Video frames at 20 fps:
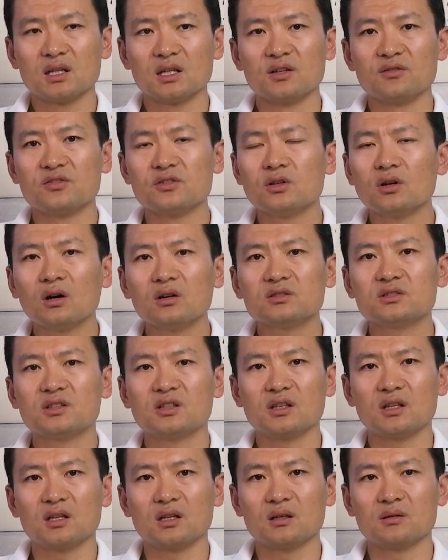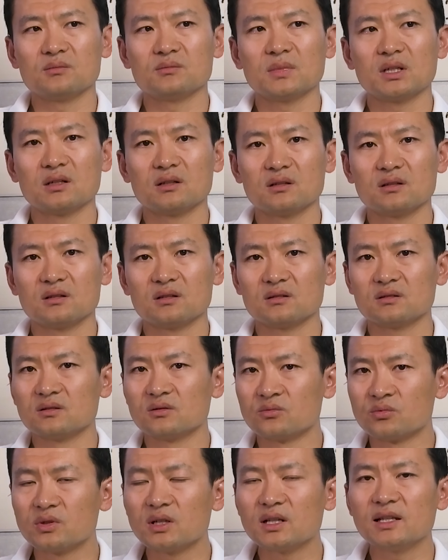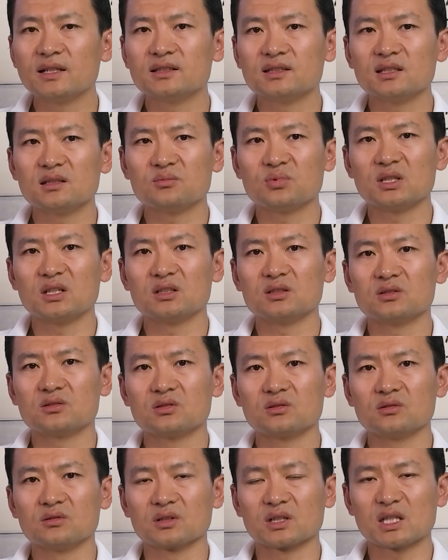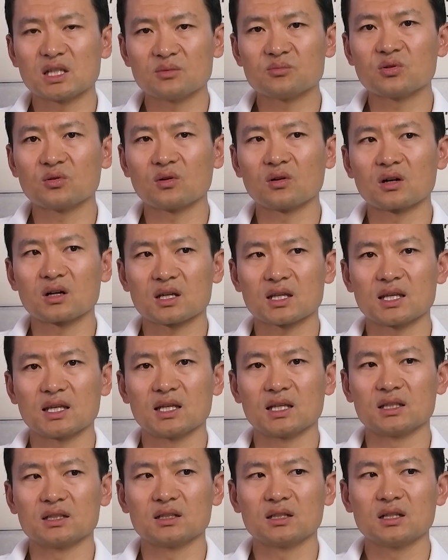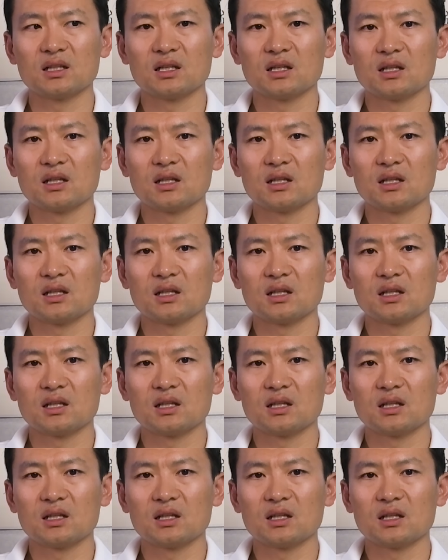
If your team really deep into keep working